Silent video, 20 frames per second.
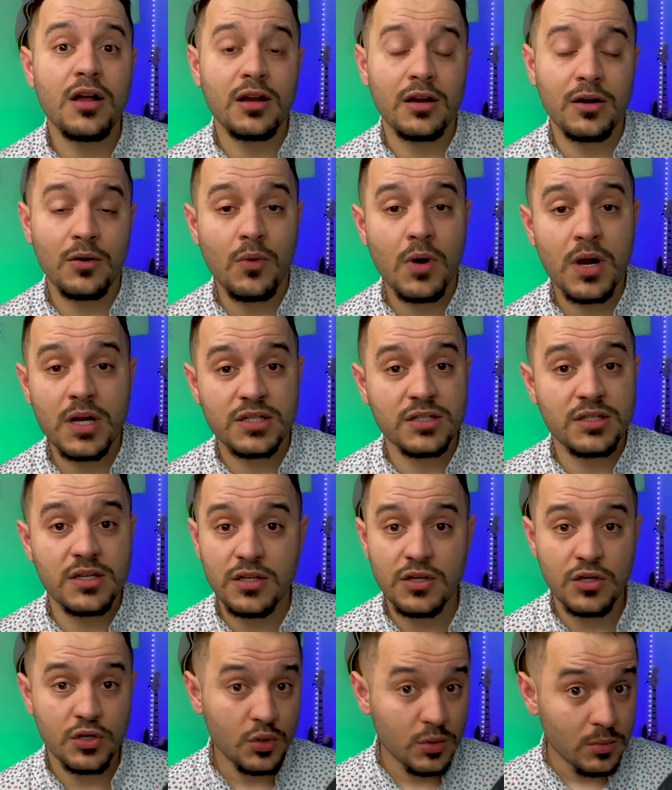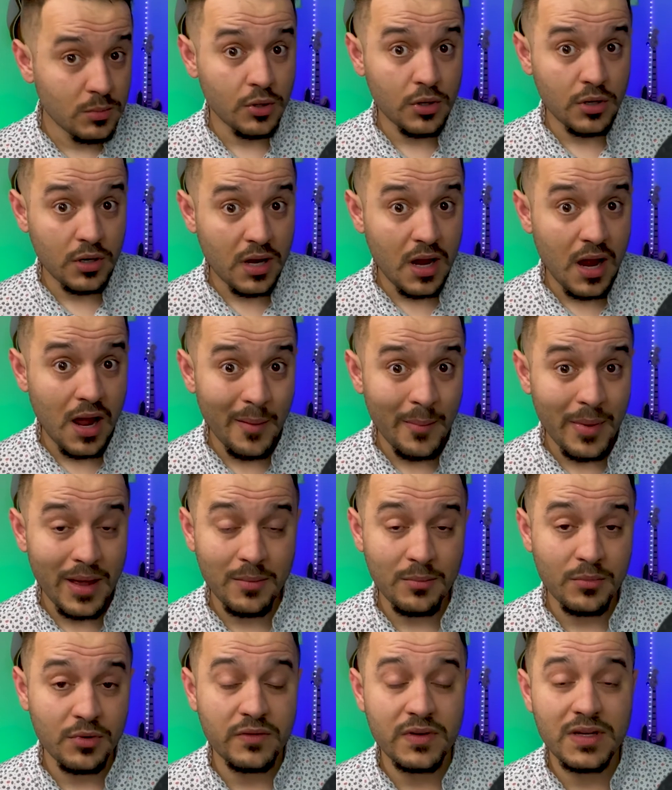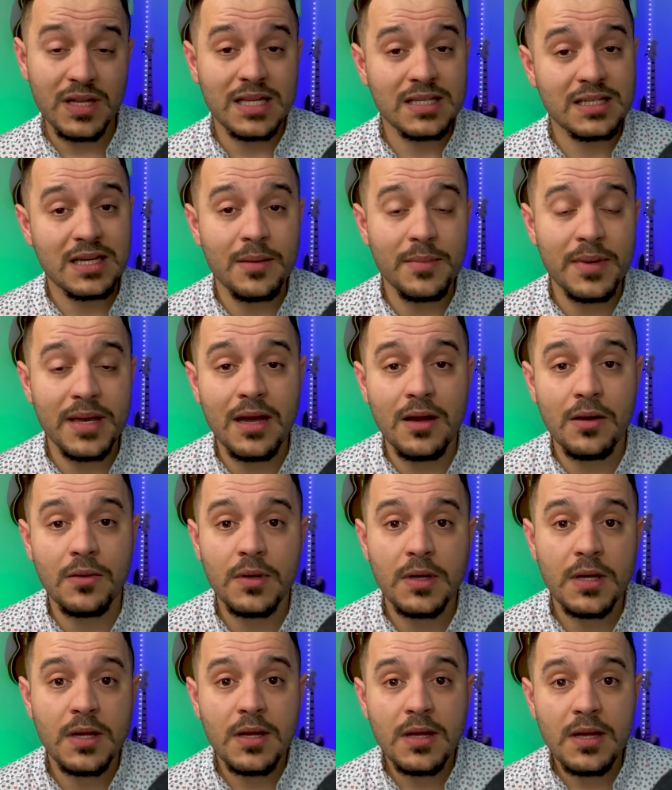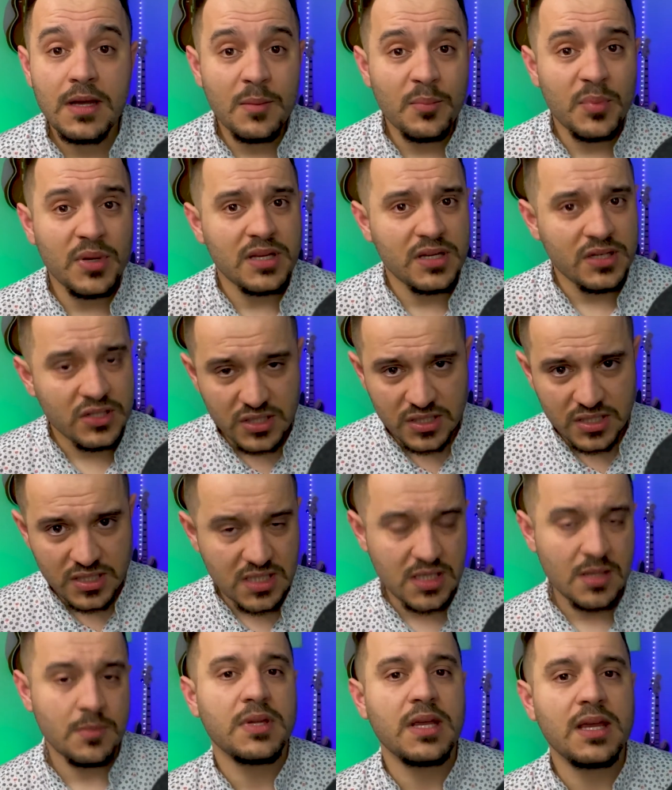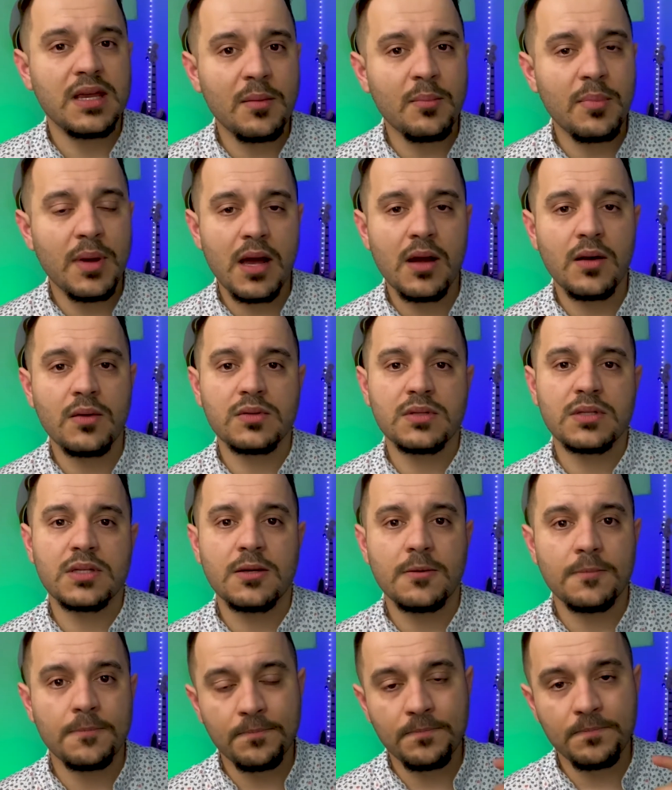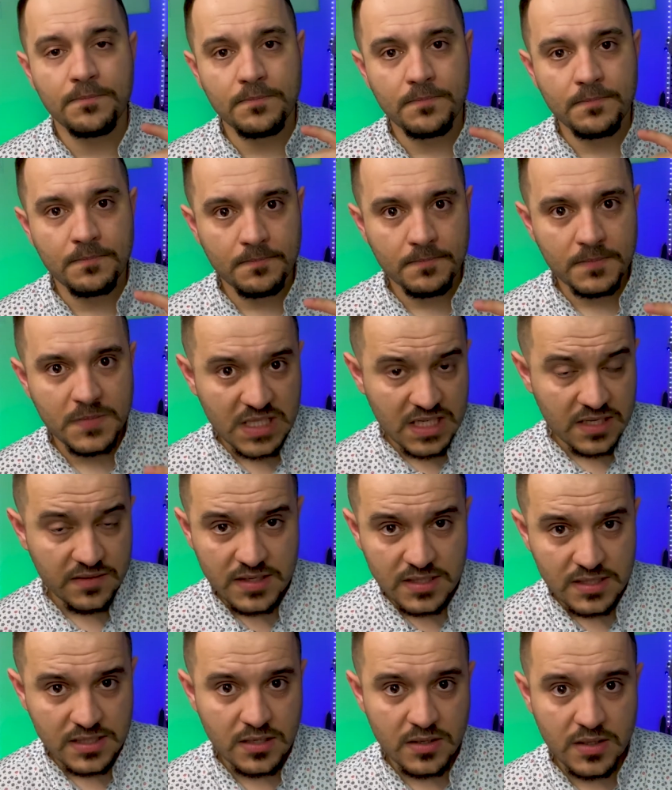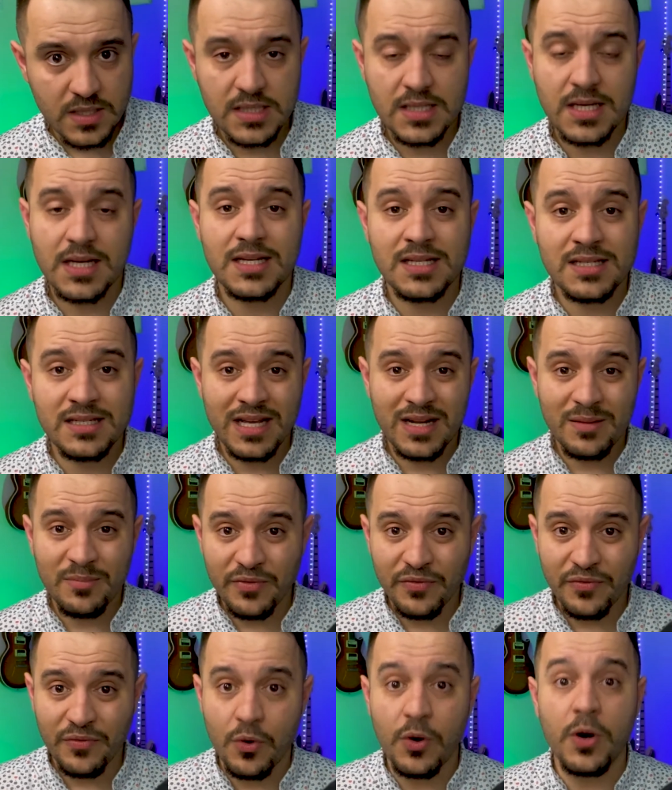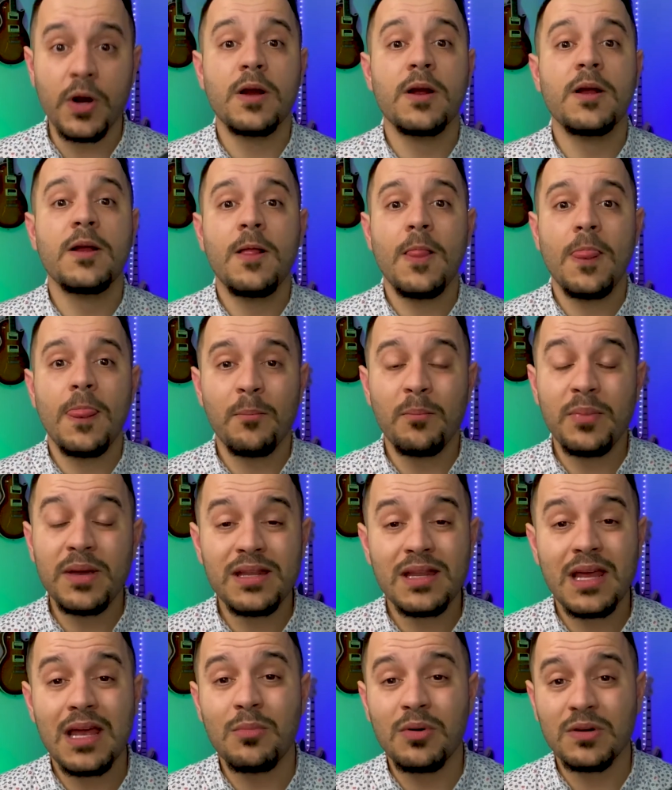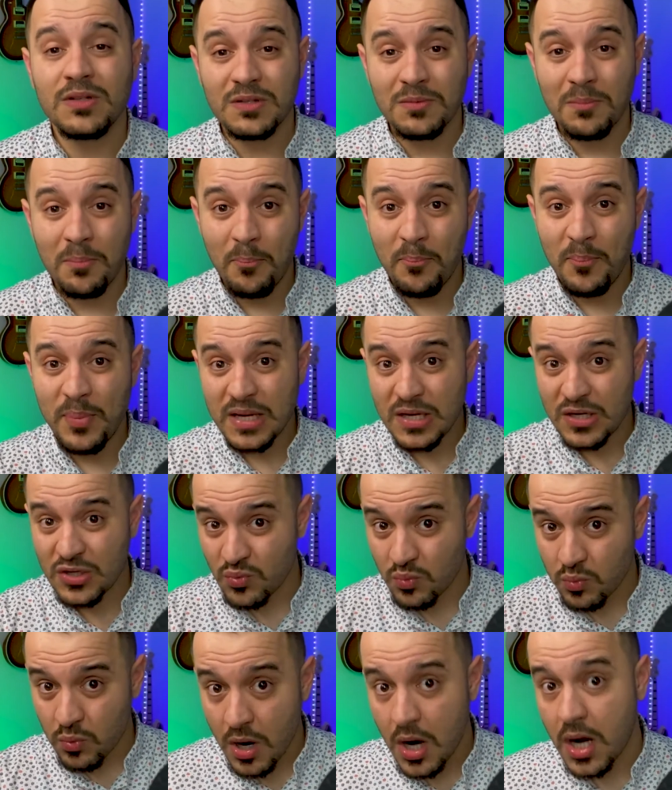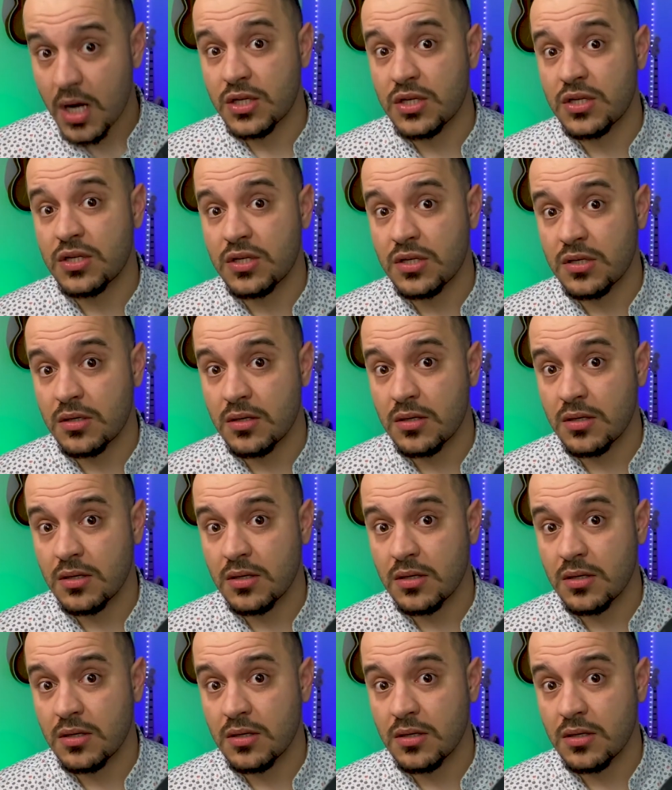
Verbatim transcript: or watch the new Mortal Kombat movie that's coming out. But there's just something about TV series, like I said before, being able to binge watch